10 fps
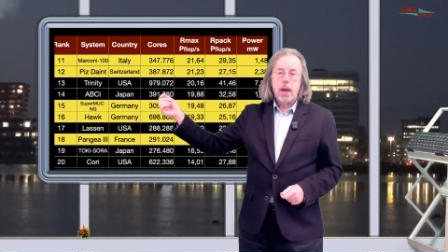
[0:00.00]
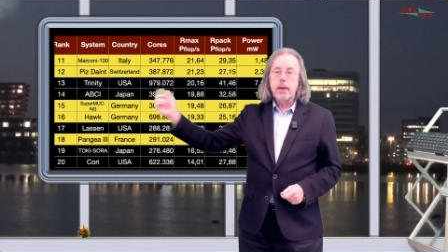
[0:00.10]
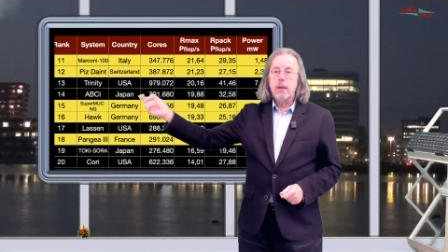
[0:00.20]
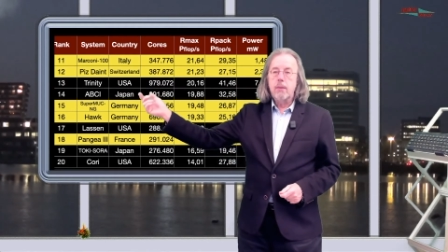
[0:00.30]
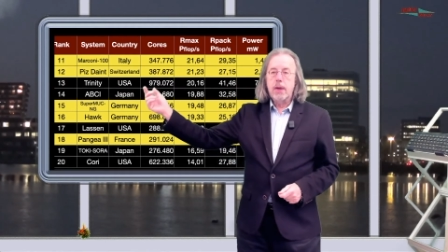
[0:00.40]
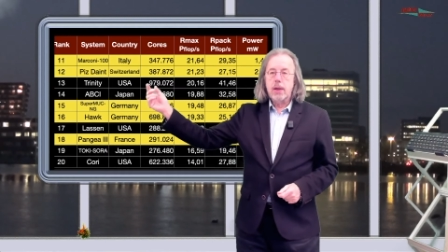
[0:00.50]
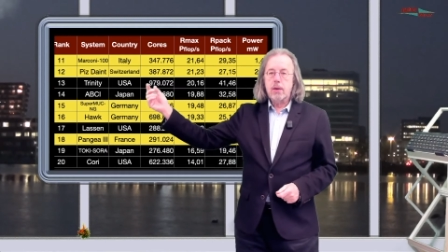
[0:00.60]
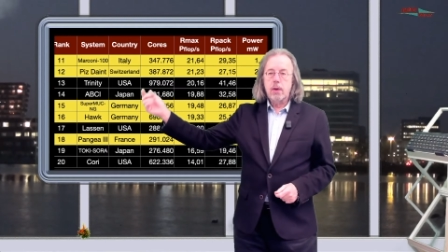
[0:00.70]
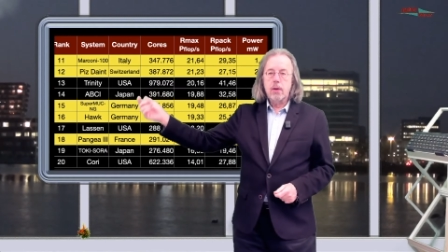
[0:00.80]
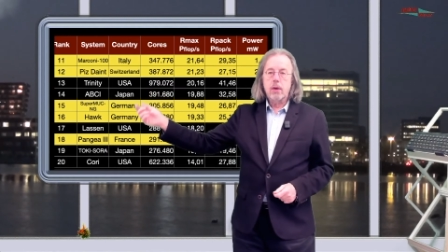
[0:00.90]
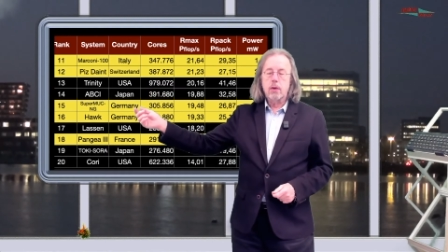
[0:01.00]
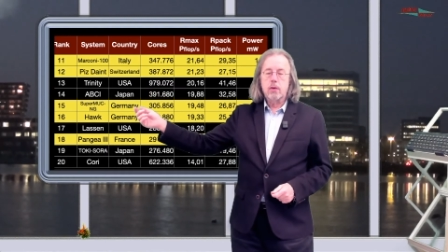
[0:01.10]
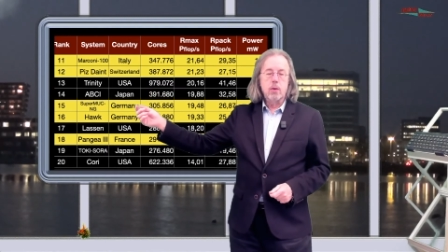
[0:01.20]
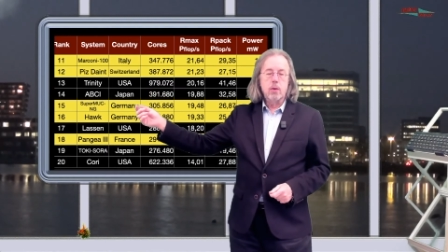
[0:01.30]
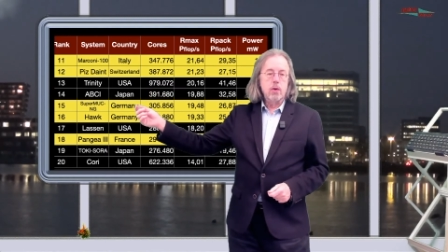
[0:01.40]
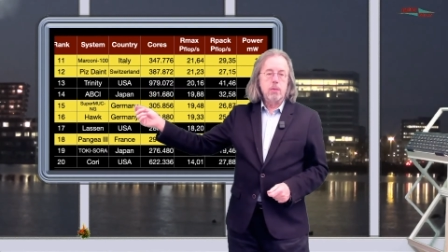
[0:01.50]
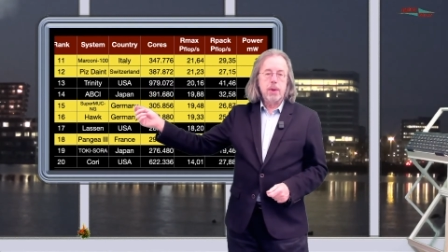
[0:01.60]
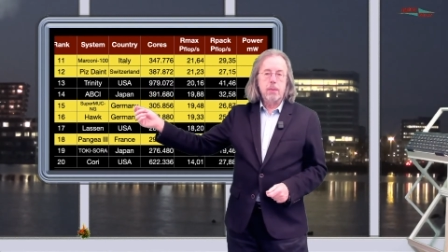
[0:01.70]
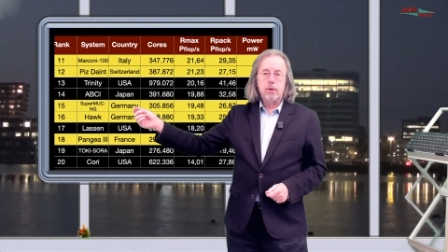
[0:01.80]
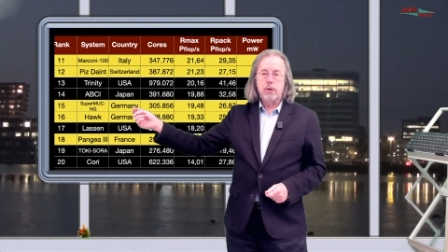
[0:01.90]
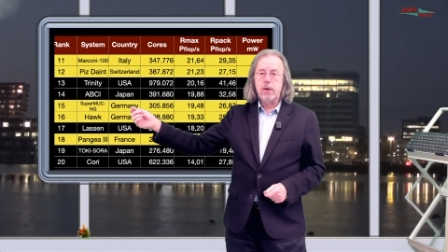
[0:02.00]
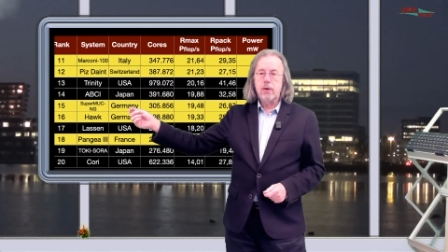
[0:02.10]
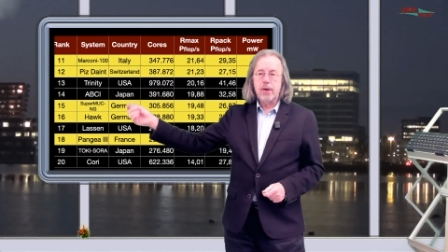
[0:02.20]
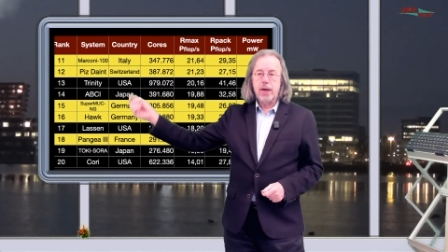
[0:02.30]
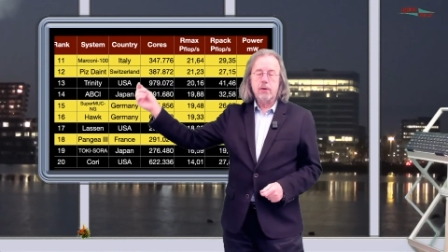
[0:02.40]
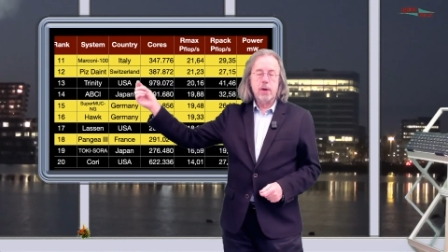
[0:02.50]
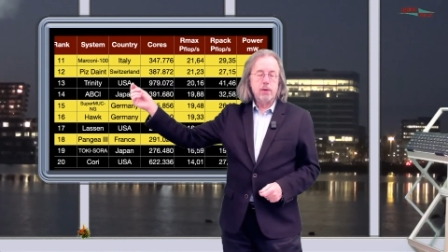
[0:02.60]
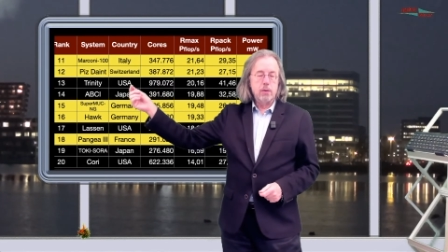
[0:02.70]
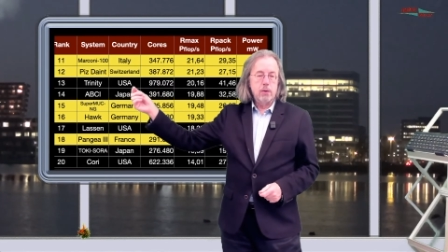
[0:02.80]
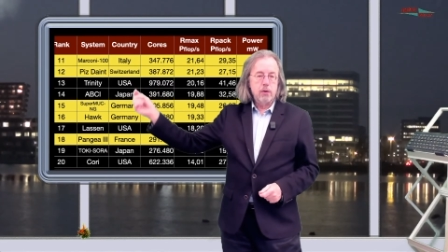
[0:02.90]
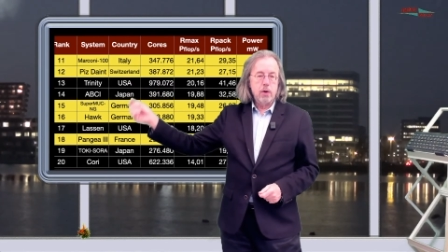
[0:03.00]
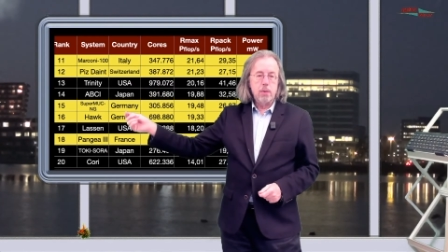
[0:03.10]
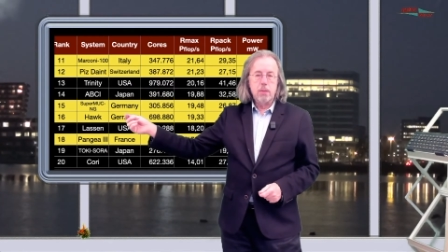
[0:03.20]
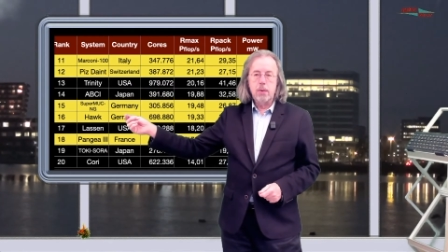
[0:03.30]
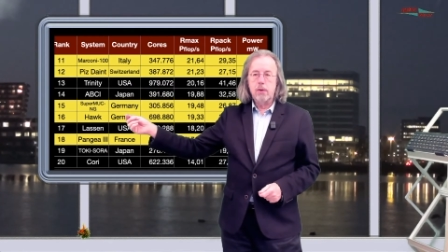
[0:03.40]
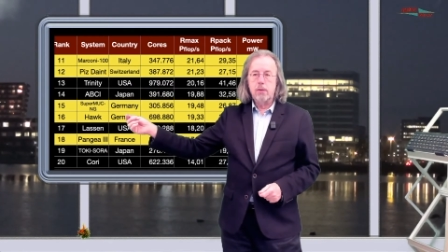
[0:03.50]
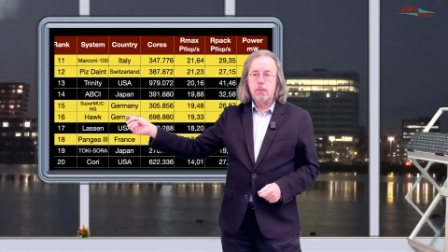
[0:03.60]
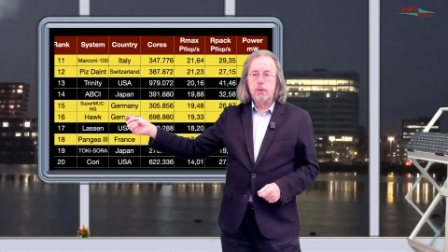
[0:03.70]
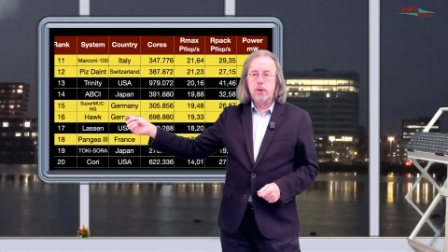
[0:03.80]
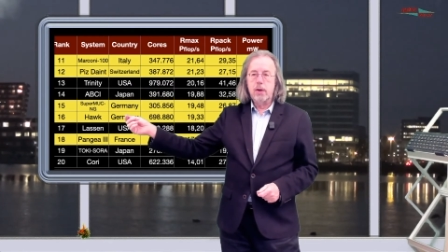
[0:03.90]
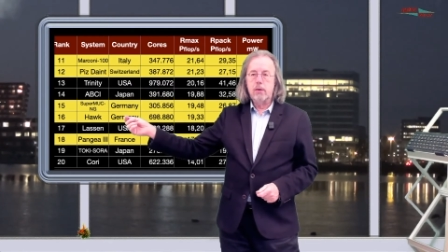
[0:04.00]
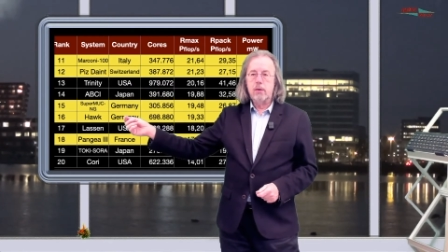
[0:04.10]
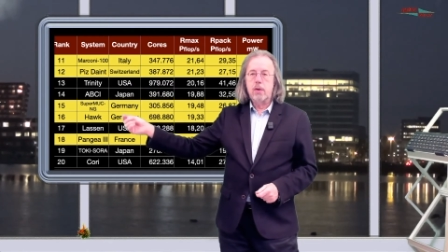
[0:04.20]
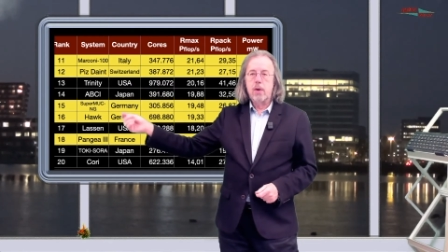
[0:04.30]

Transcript: And then we get another two European machines, actually two German ma machines,